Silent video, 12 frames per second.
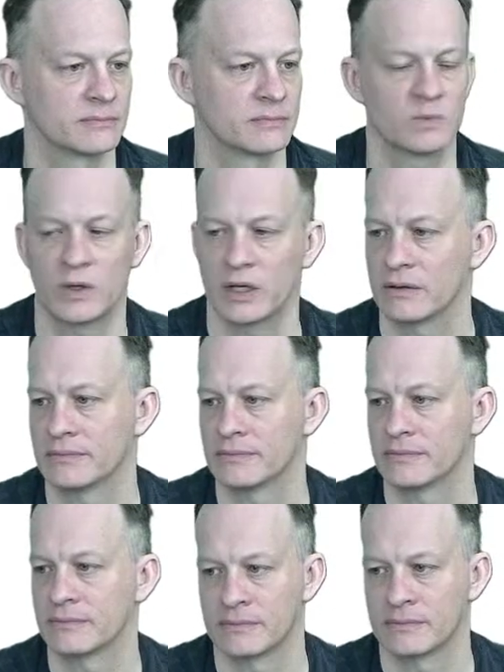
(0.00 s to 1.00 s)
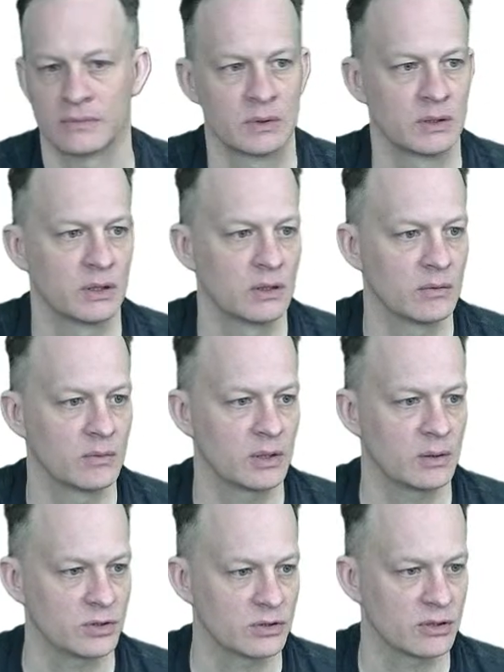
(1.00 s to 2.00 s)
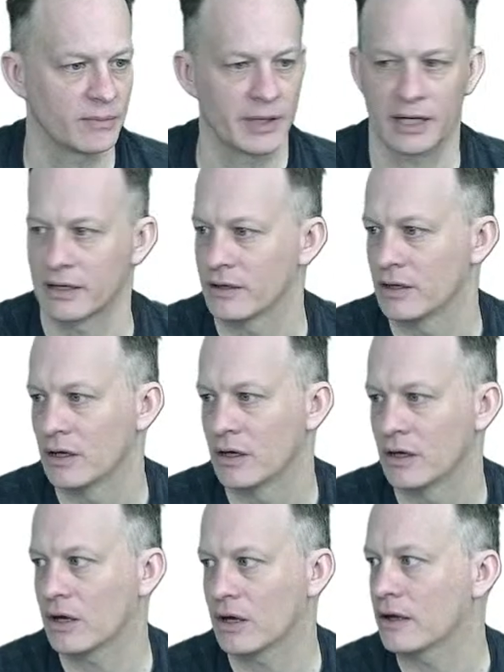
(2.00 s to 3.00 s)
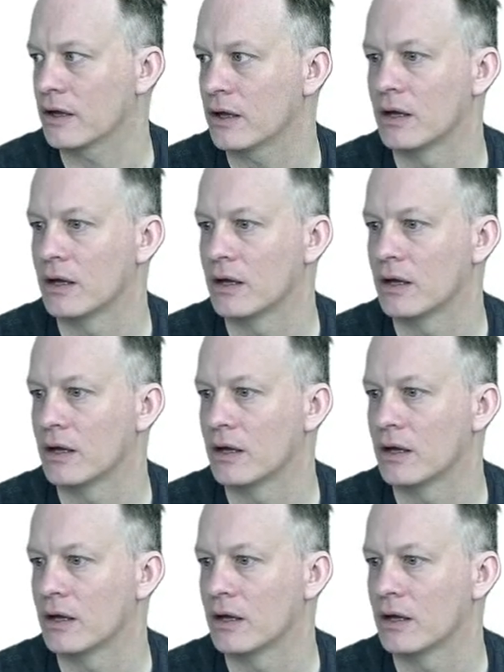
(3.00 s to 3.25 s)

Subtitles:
Well, maybe she'll come back. Okay.